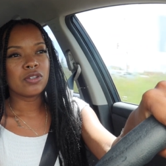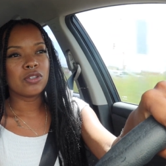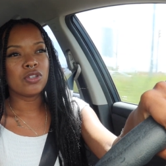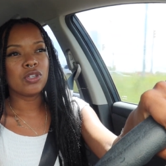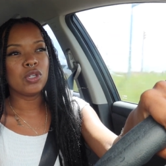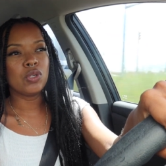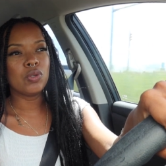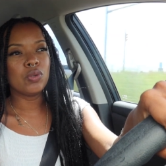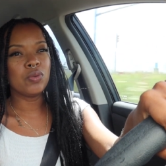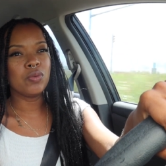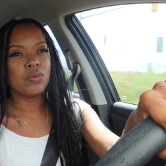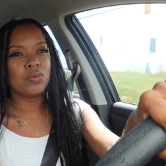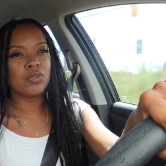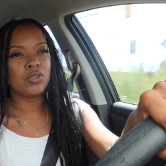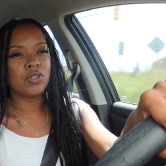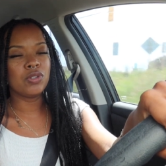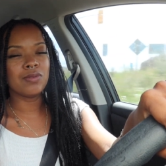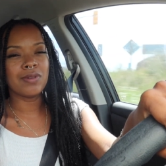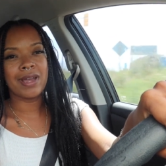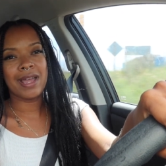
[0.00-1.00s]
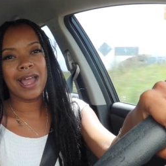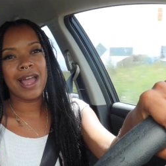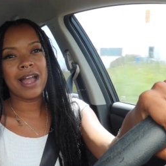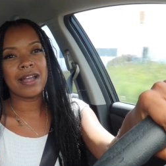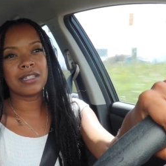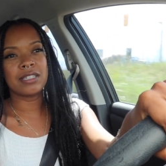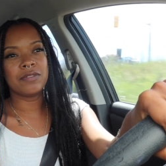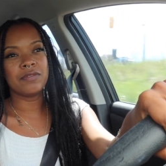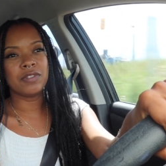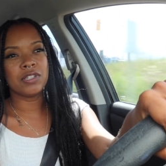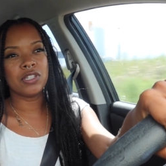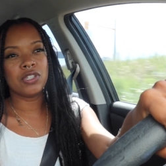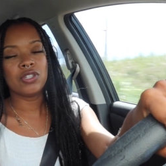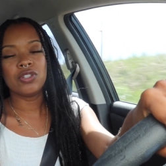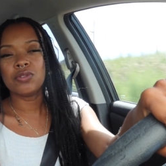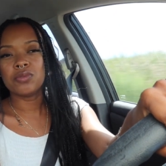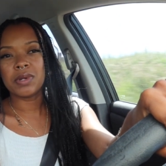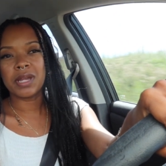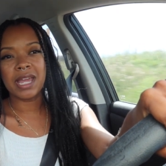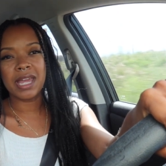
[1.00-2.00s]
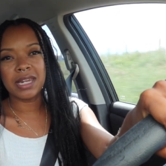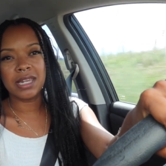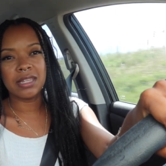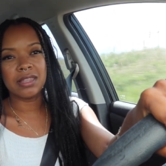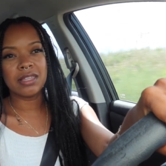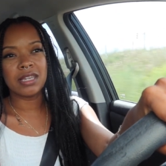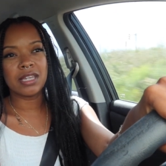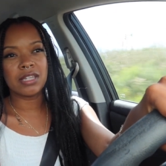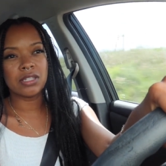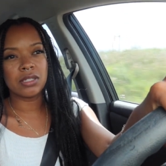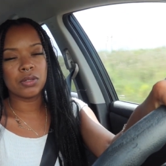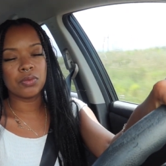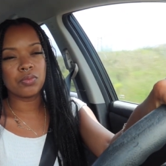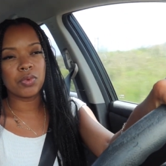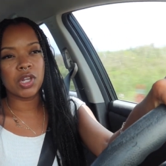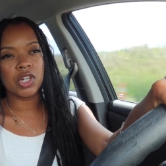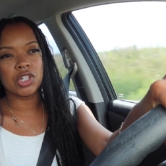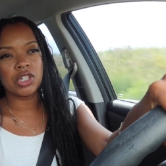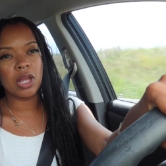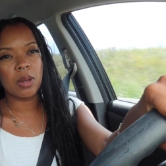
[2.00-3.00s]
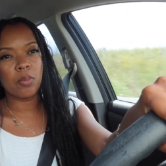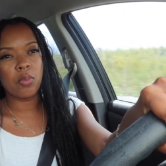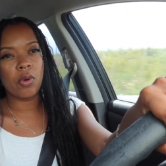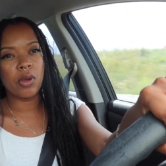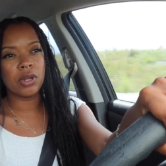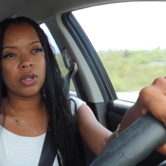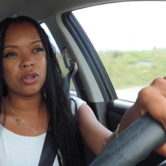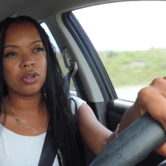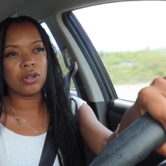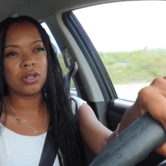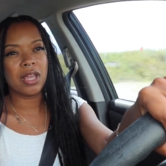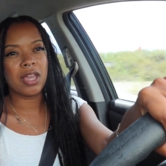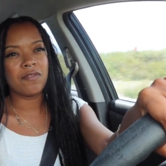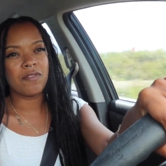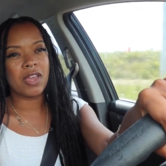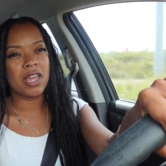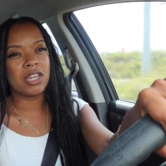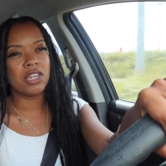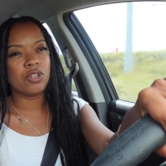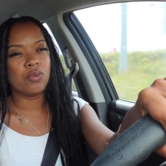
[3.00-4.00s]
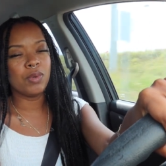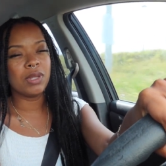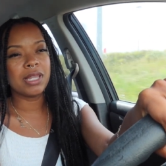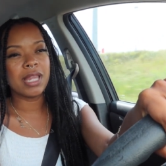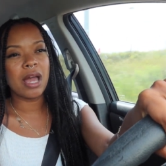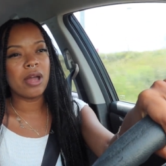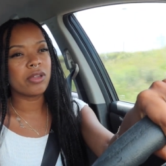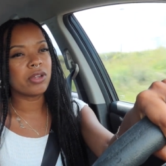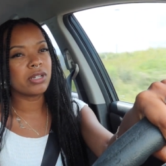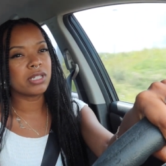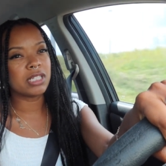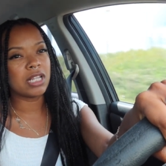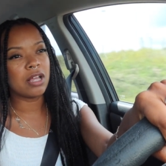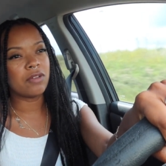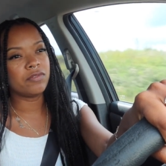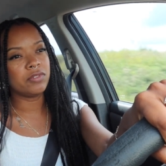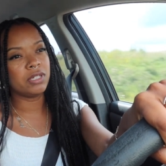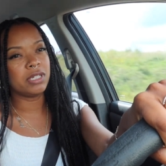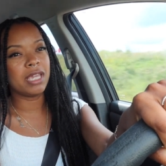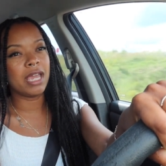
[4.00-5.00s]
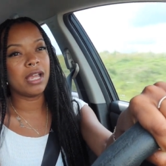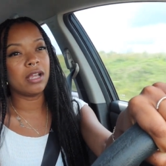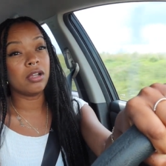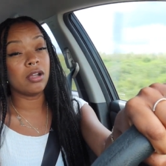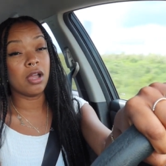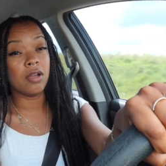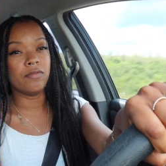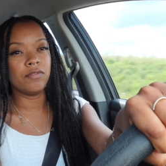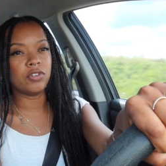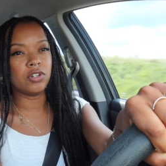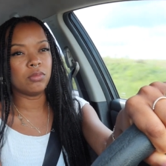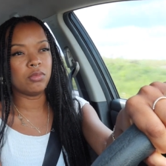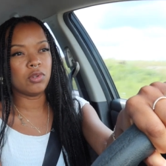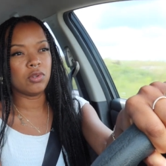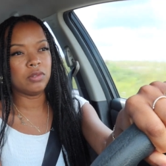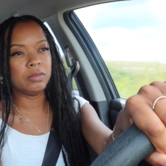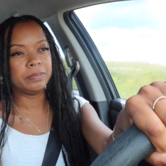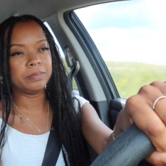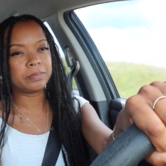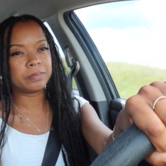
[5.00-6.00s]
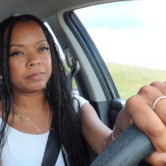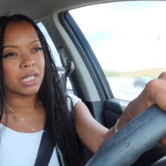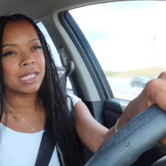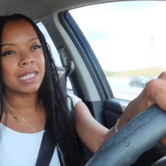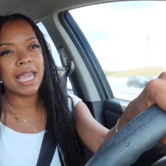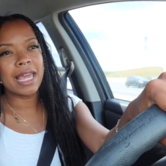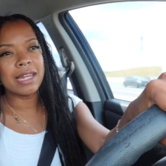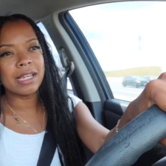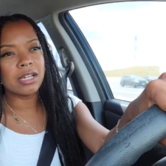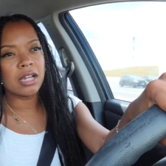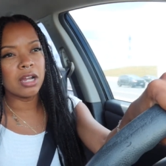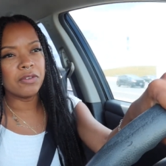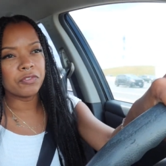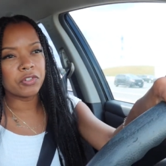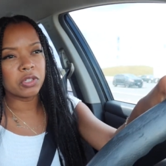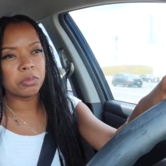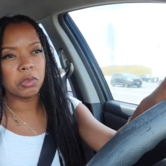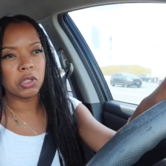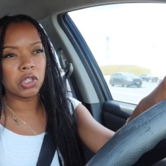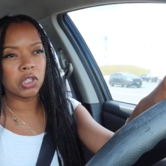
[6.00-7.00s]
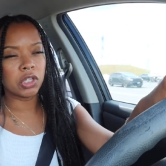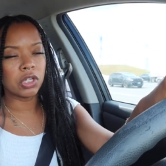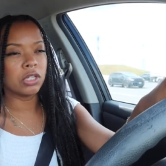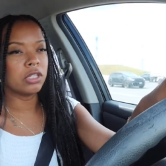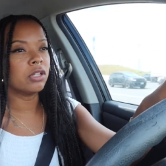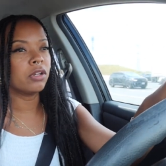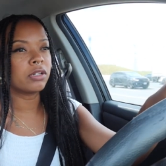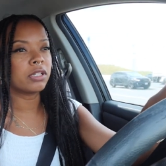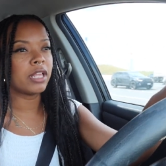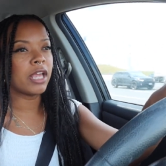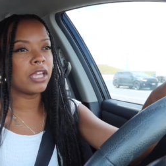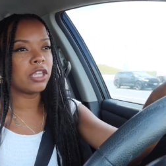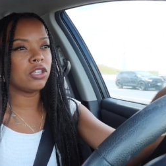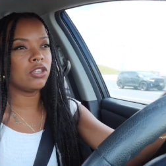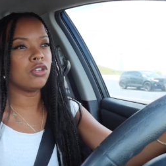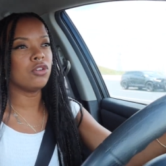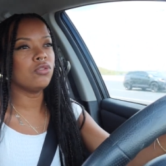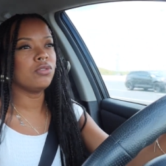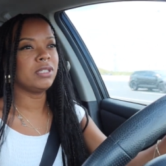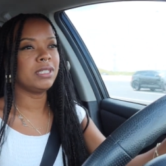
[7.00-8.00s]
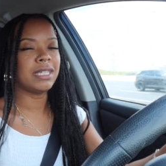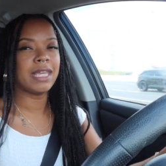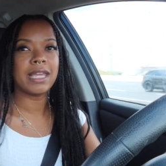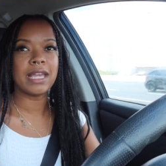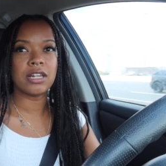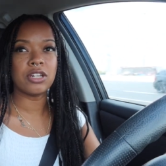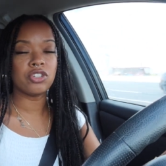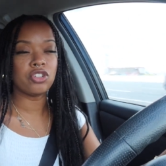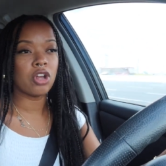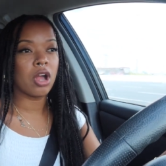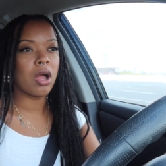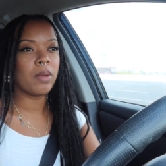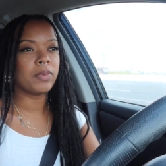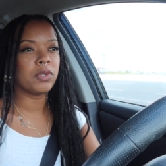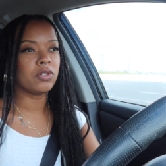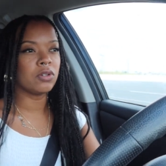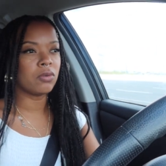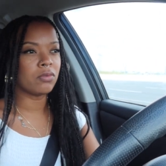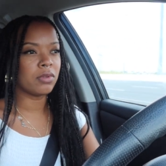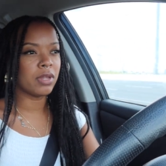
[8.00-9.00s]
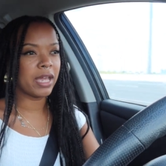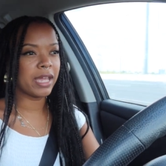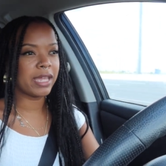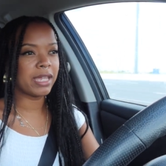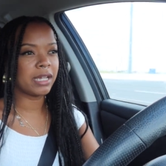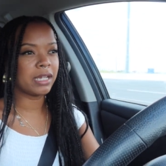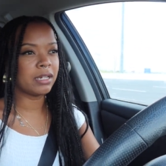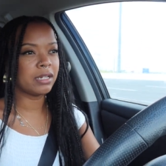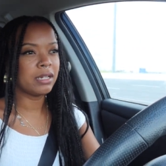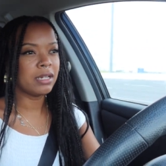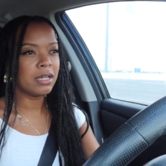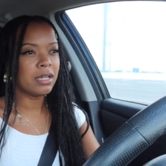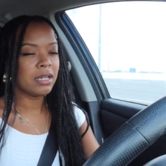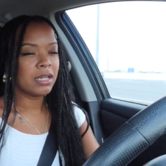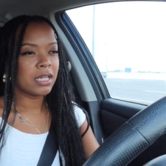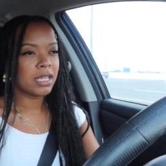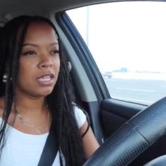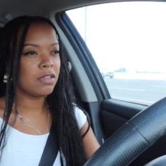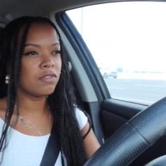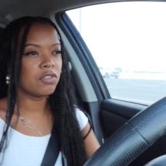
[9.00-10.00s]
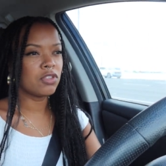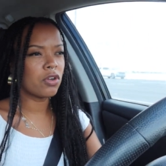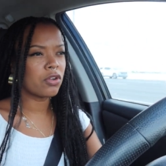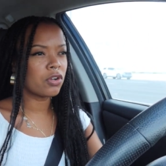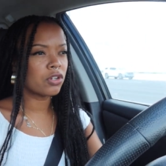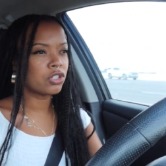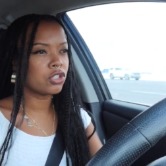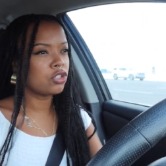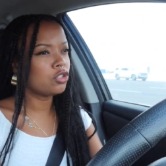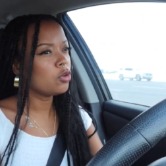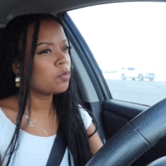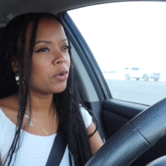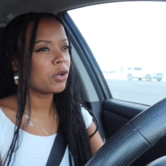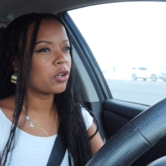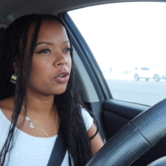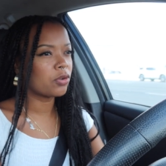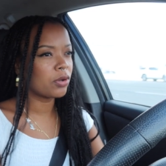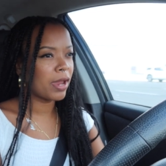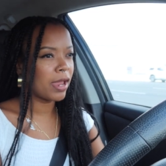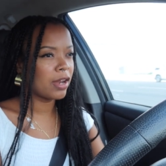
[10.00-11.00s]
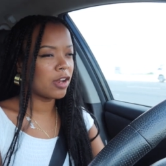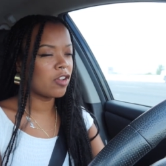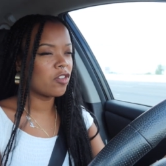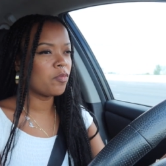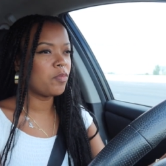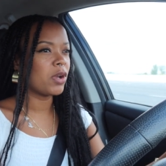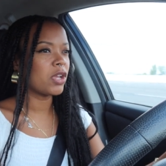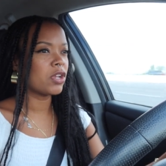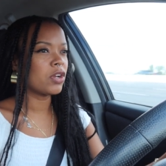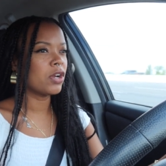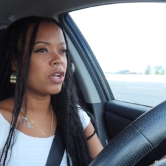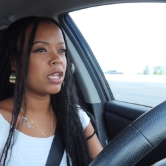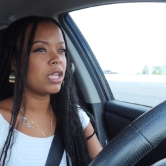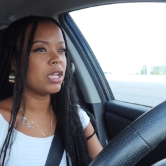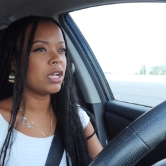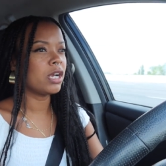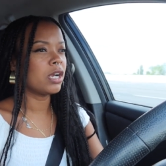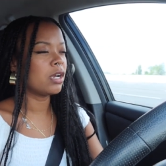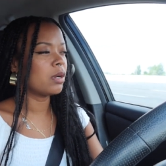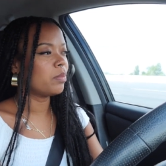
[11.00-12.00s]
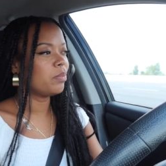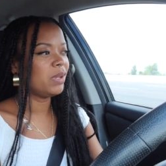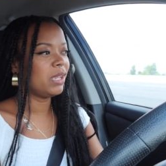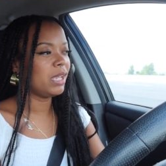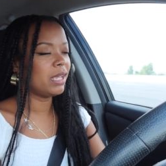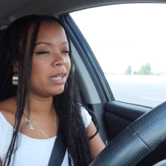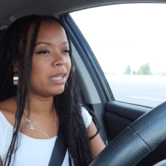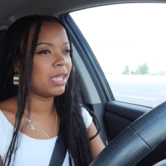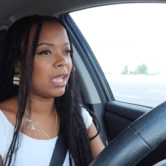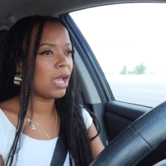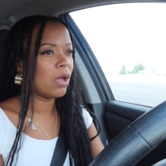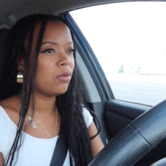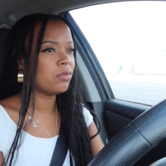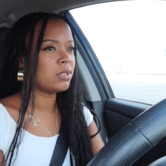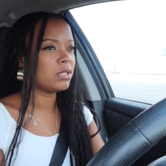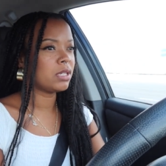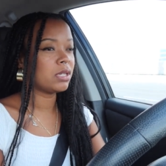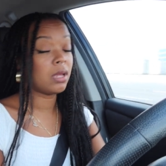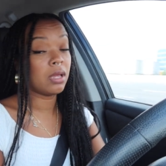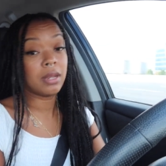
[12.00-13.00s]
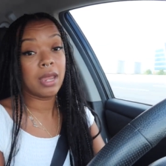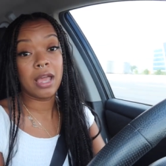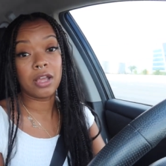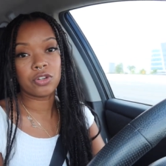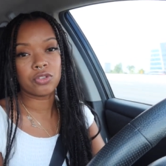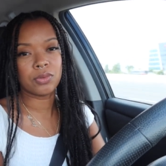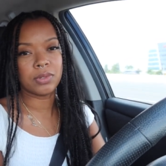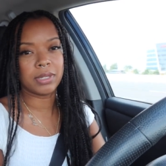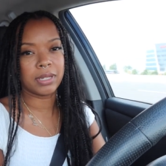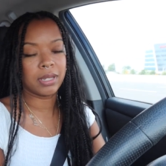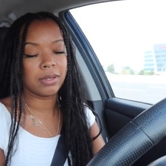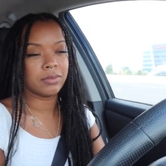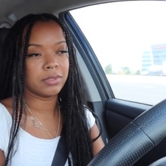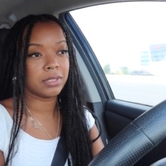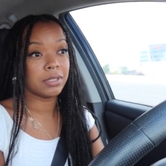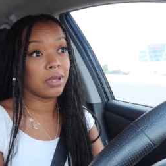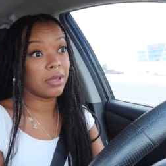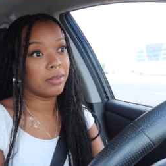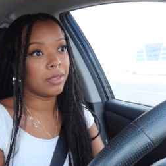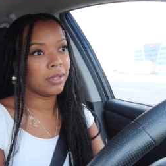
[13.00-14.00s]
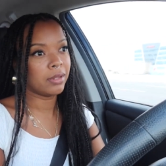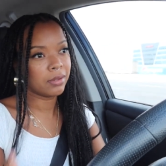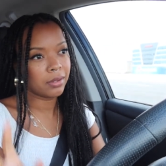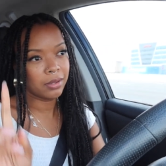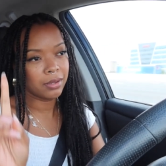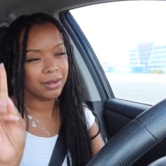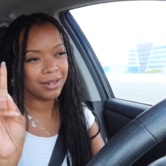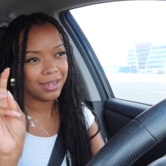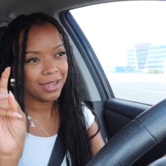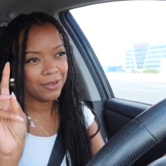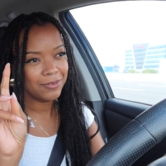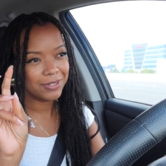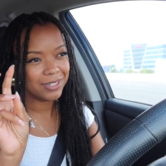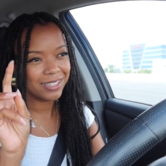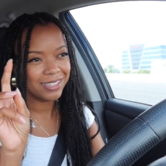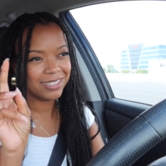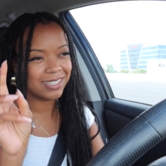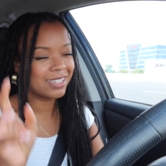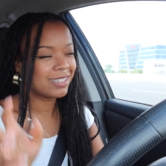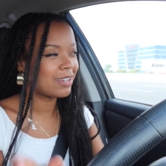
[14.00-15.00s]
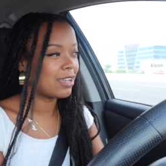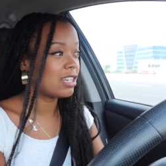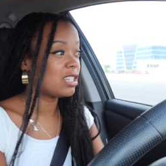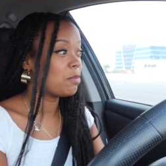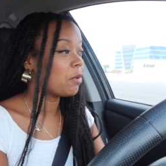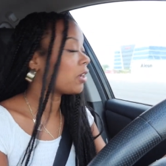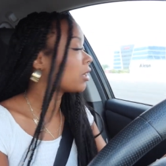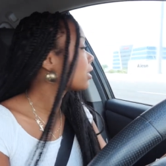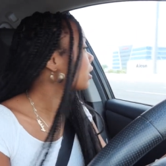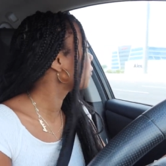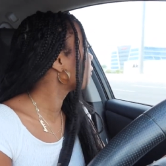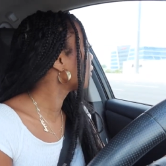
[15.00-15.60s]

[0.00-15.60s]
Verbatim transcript: you do not actively do anything to reach that point in your life and you allow yourself to get comfortable. Getting comfortable could look like you staying at a job you don't like, even though you're super creative, but you're here being an accountant, an actual accountant, not like an accountant, mm-hmm. not a sparkly